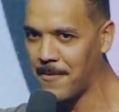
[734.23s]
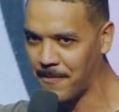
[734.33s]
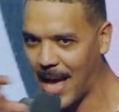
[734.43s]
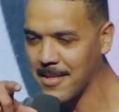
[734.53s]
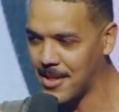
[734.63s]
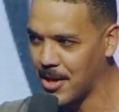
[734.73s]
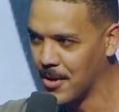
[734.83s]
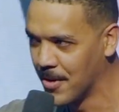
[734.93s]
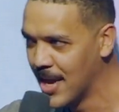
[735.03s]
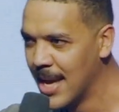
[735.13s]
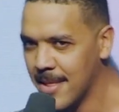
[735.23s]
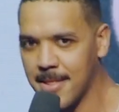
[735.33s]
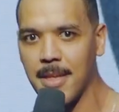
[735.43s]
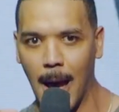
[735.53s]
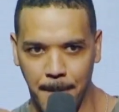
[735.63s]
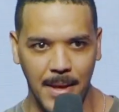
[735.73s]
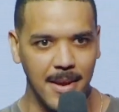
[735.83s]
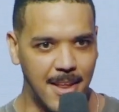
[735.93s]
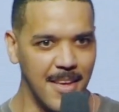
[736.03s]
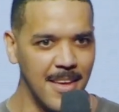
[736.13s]
If that's you, stop
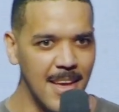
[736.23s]
it.